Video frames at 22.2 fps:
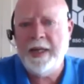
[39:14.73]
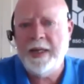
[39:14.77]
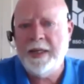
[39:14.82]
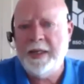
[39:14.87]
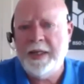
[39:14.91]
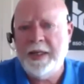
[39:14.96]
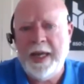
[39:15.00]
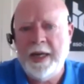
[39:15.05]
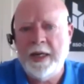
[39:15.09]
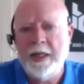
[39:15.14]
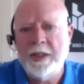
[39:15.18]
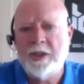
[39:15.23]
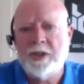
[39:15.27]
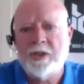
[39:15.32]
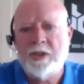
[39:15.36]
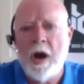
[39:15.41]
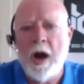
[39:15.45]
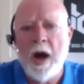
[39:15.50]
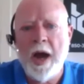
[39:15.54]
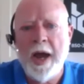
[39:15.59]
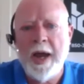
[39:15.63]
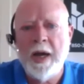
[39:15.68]
Indeed is
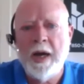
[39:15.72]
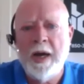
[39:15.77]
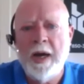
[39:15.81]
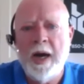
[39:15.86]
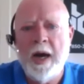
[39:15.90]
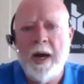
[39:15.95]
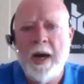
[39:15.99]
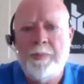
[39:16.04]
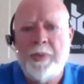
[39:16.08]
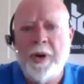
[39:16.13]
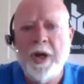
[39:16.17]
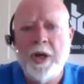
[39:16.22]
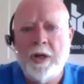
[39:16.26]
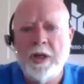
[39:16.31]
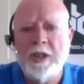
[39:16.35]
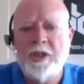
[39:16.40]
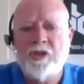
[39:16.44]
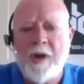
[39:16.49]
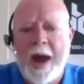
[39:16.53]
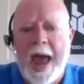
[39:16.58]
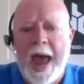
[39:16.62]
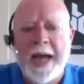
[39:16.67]
drawing a pretty
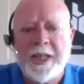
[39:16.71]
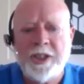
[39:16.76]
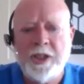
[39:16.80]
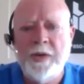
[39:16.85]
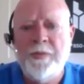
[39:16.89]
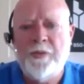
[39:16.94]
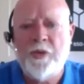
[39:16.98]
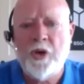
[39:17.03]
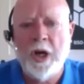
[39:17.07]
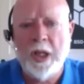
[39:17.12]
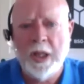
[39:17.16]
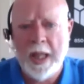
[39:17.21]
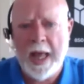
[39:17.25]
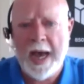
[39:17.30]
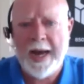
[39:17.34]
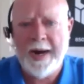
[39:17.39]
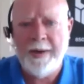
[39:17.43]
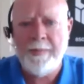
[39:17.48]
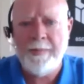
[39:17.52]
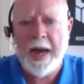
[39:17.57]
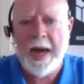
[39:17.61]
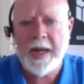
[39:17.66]
good traction for a
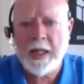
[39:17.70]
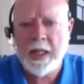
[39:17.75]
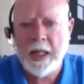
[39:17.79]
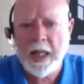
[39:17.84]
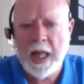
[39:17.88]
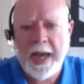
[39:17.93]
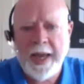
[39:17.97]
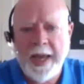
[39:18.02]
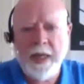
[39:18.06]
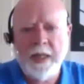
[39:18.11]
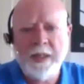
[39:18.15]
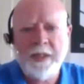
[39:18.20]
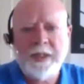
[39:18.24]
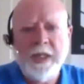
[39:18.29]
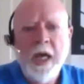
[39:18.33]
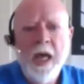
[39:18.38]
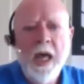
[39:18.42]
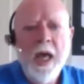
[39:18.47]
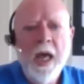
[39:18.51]
lot of my clients.